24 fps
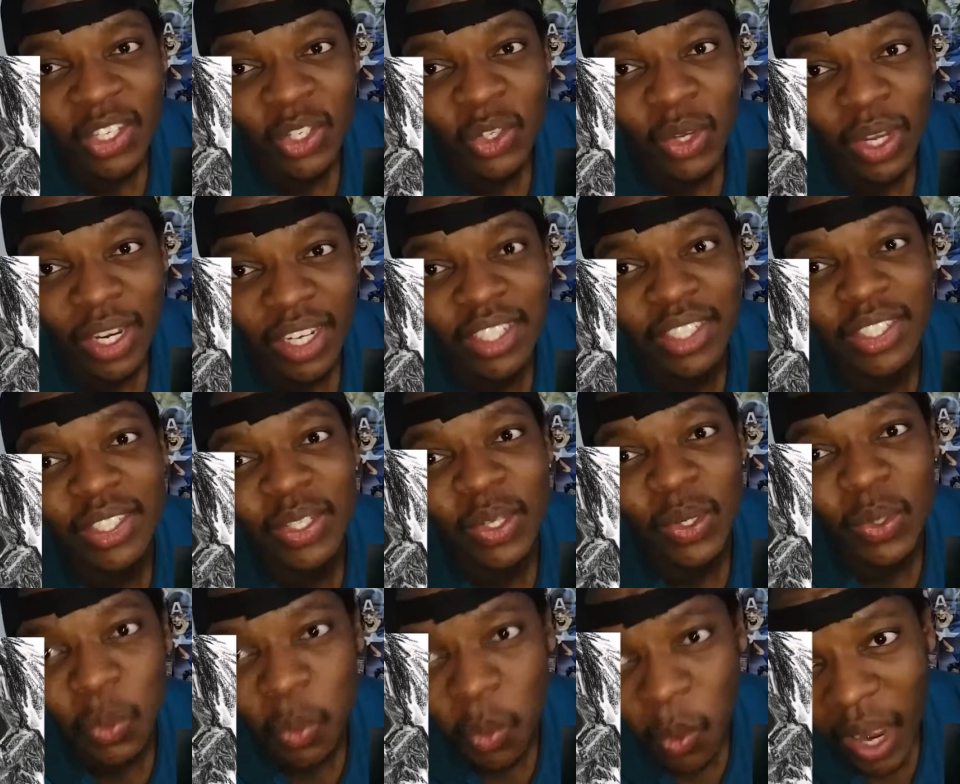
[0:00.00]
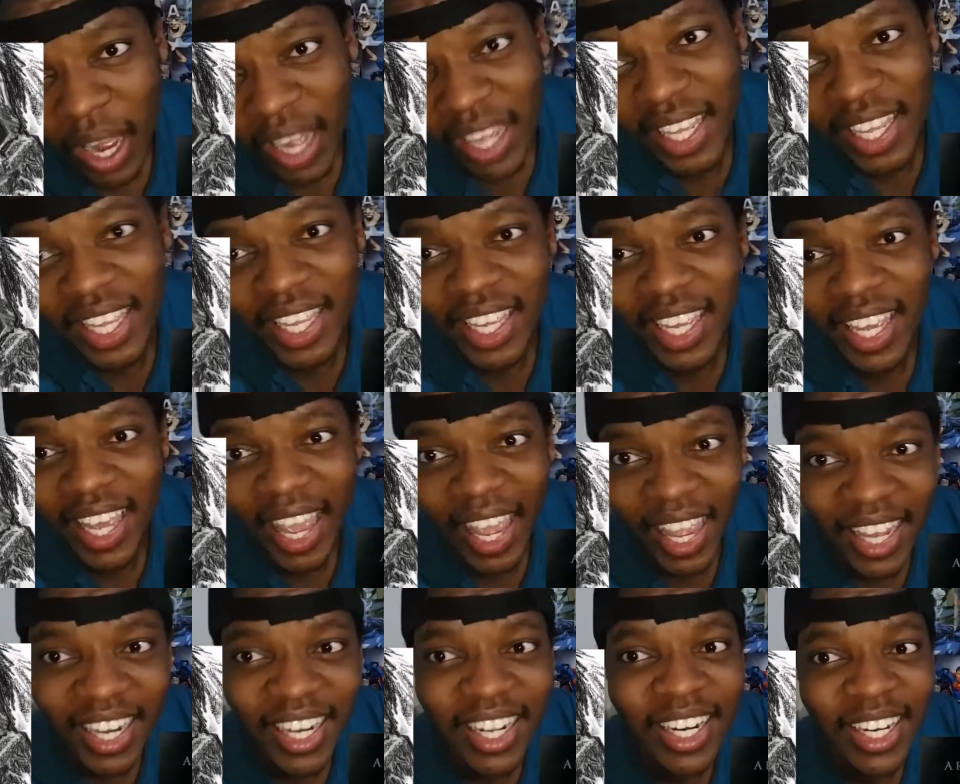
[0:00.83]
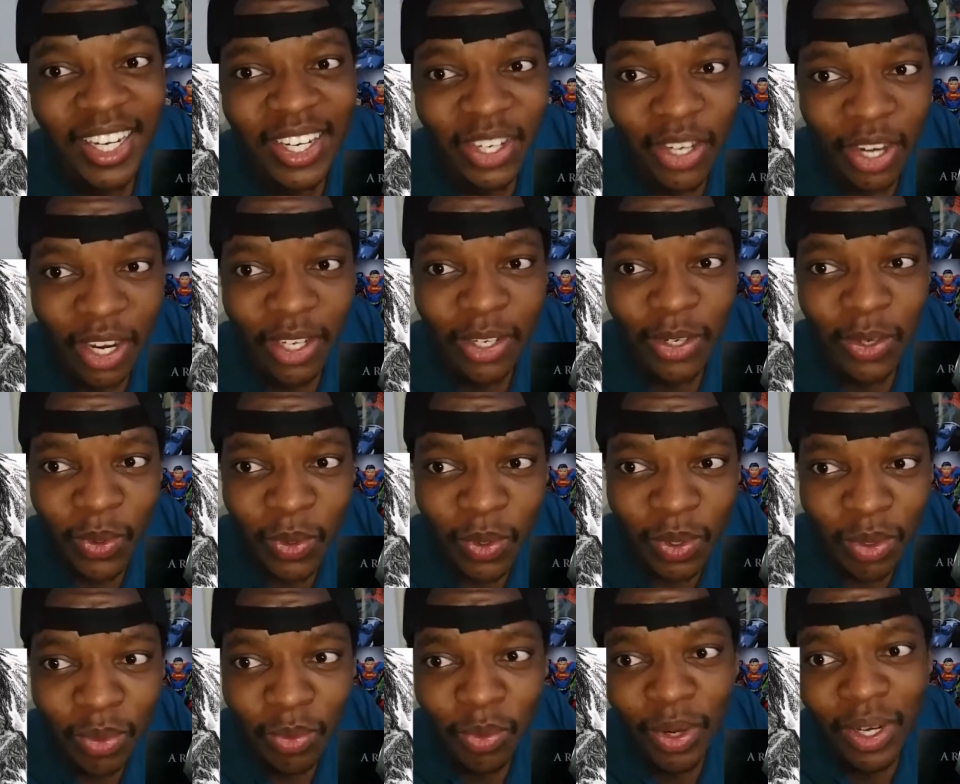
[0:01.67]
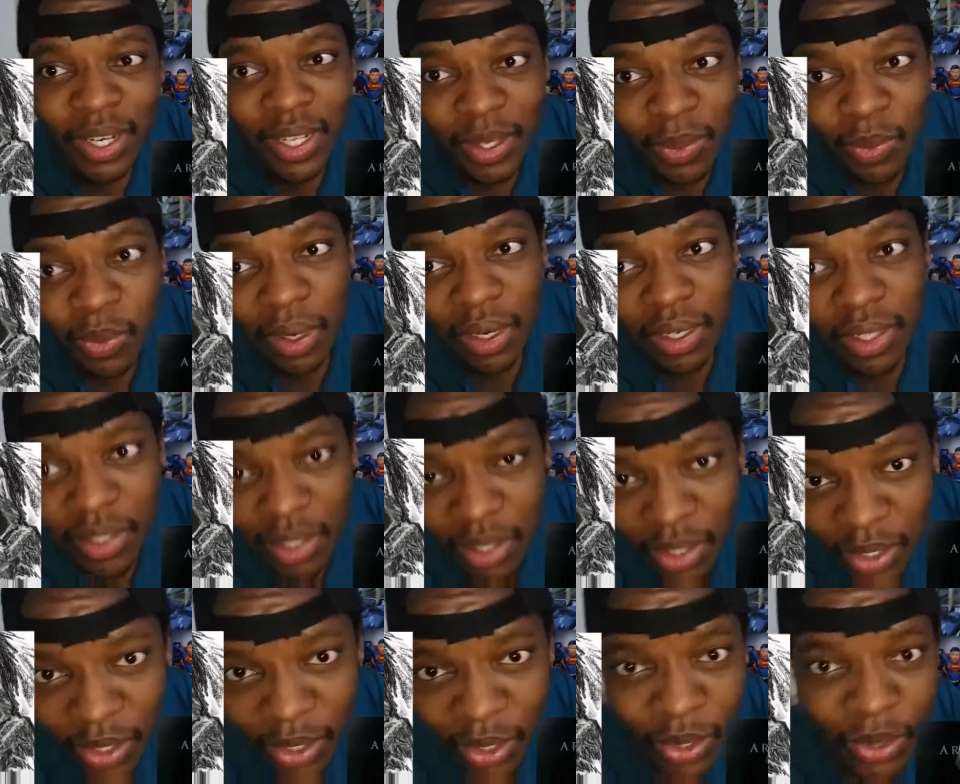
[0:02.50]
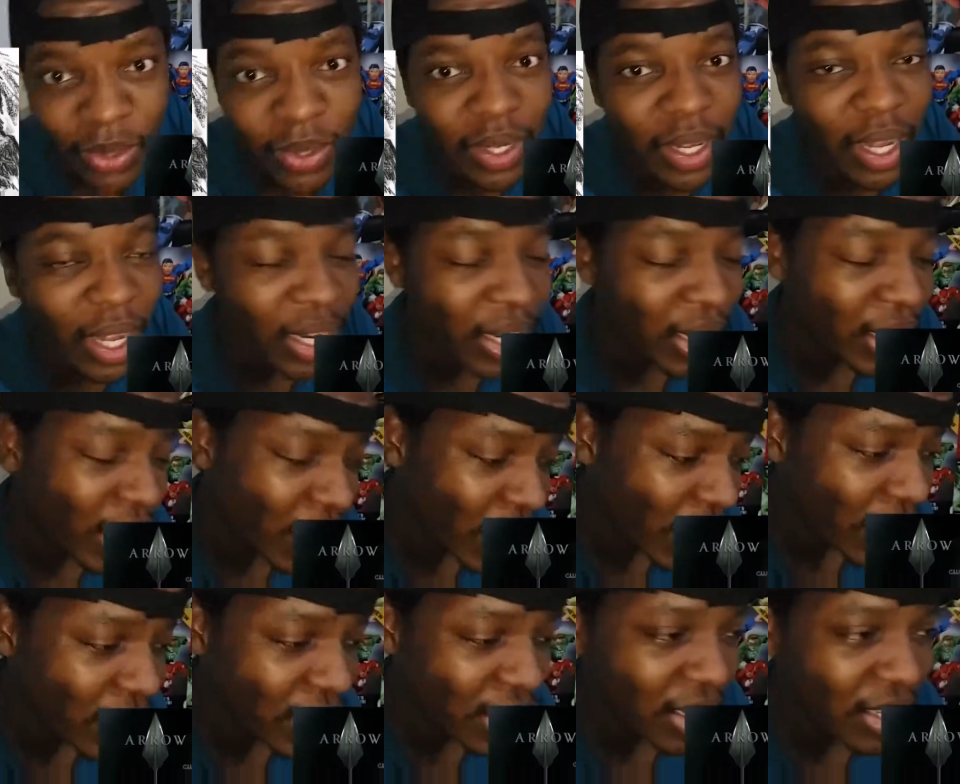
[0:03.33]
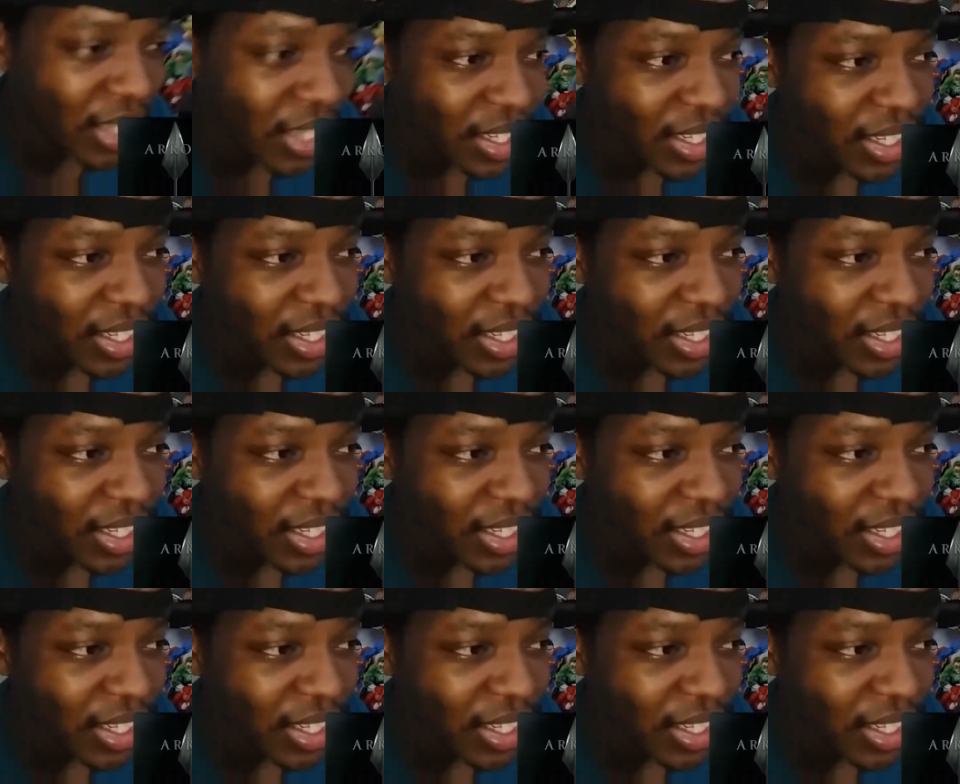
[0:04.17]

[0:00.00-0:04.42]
you understood why he hated not doing what he wanted to do at the end.